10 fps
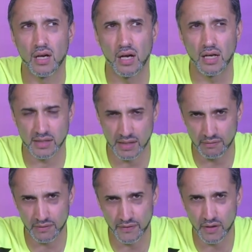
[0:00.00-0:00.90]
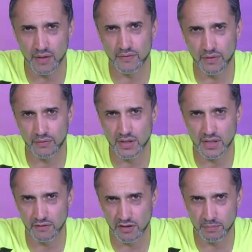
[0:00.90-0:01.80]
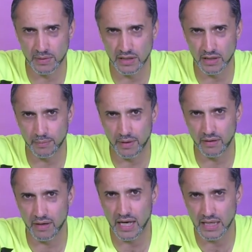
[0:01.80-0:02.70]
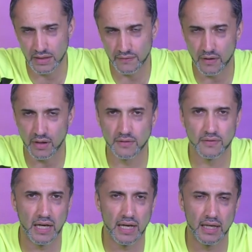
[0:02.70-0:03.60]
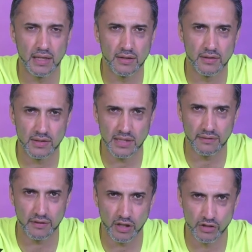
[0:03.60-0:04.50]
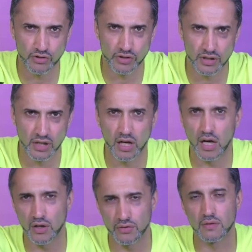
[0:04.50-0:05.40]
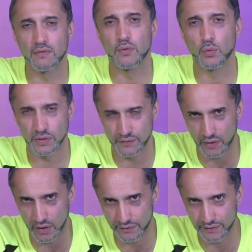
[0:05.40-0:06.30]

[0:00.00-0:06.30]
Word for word: uh, 75 the 370 speed about 85 and the 700 145